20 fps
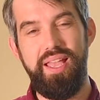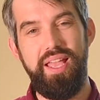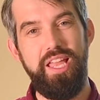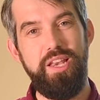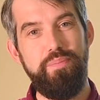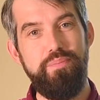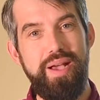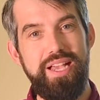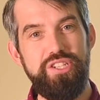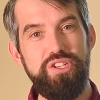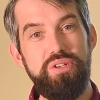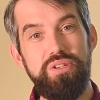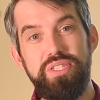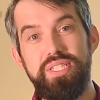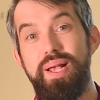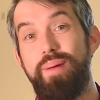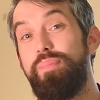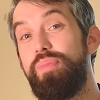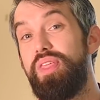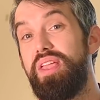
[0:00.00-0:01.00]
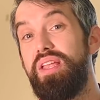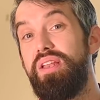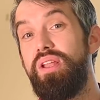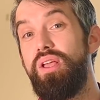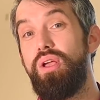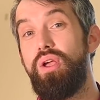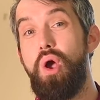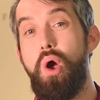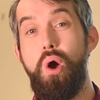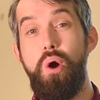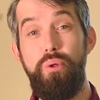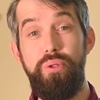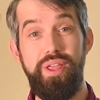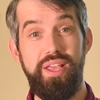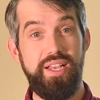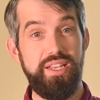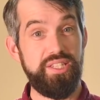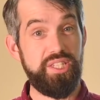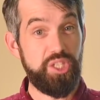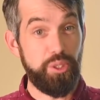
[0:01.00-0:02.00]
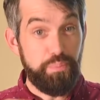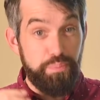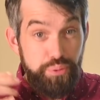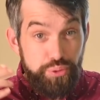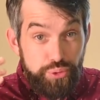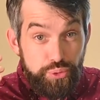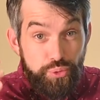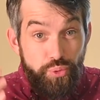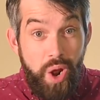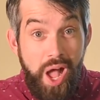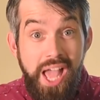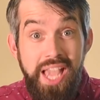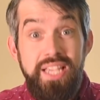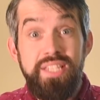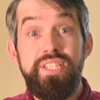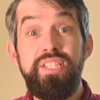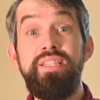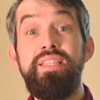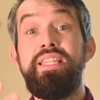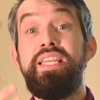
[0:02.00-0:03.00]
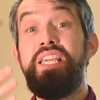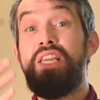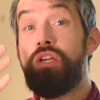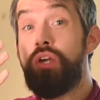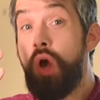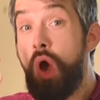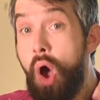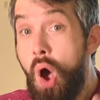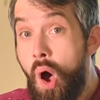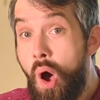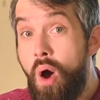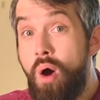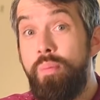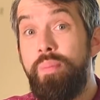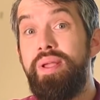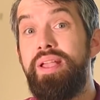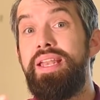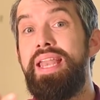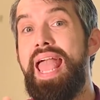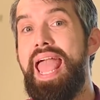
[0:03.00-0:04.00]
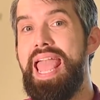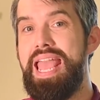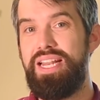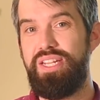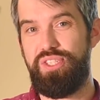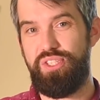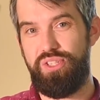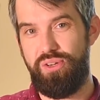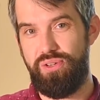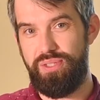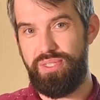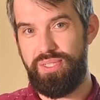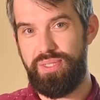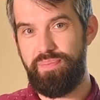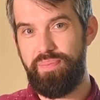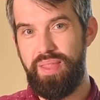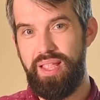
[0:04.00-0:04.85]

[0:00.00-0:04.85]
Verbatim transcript: It measures something called surprisingly common answers.